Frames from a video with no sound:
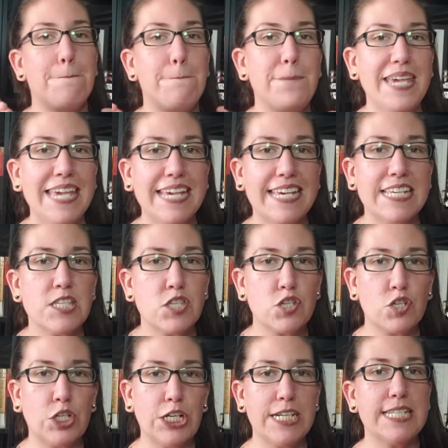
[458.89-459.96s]

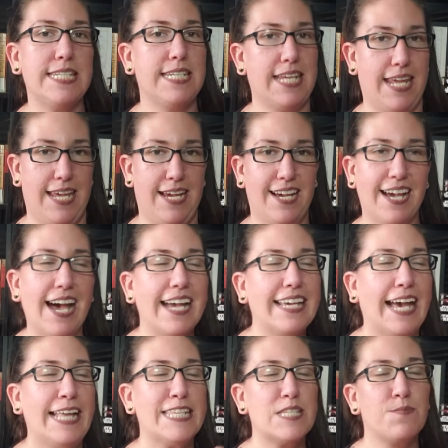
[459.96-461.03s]
biggest critique
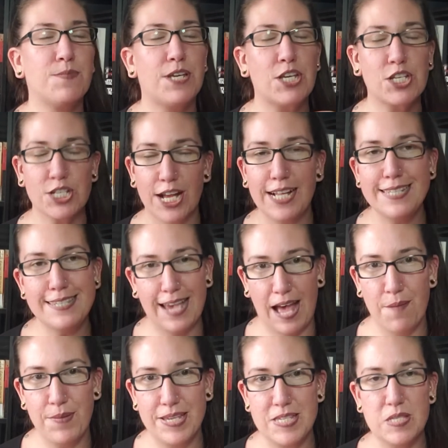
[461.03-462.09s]
against Michel
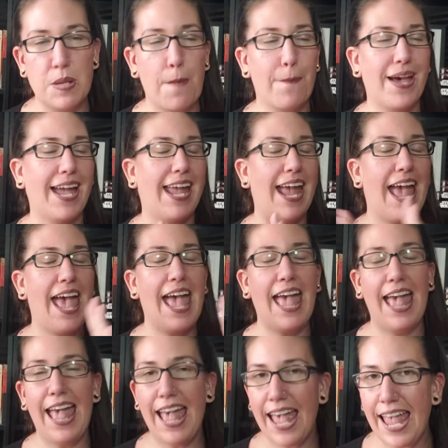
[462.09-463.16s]
Thomas by
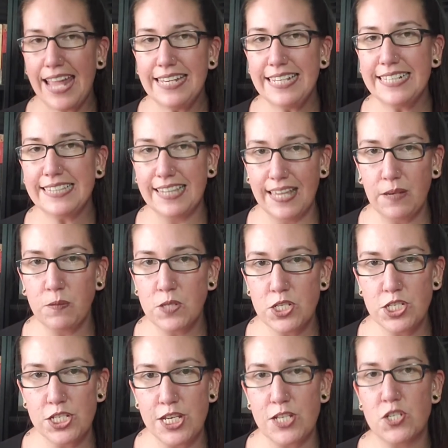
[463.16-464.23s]
any
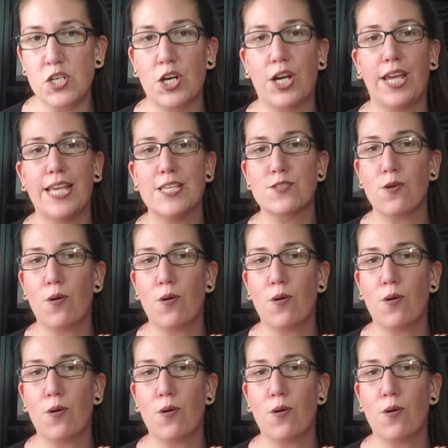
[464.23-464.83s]
language teacher is